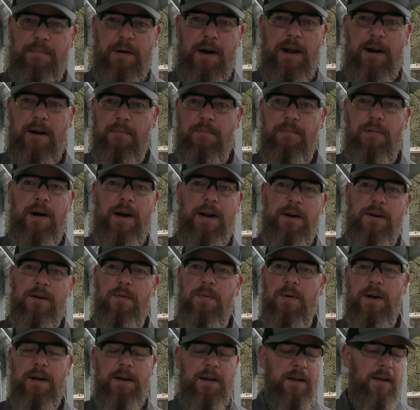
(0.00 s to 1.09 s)
bought a brand new
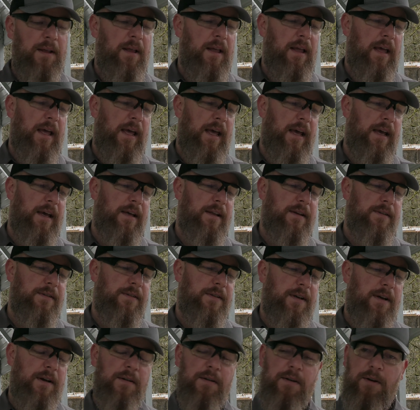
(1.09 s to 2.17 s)
one, and
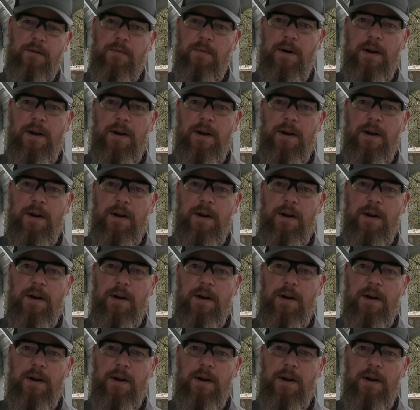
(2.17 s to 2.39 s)
gonna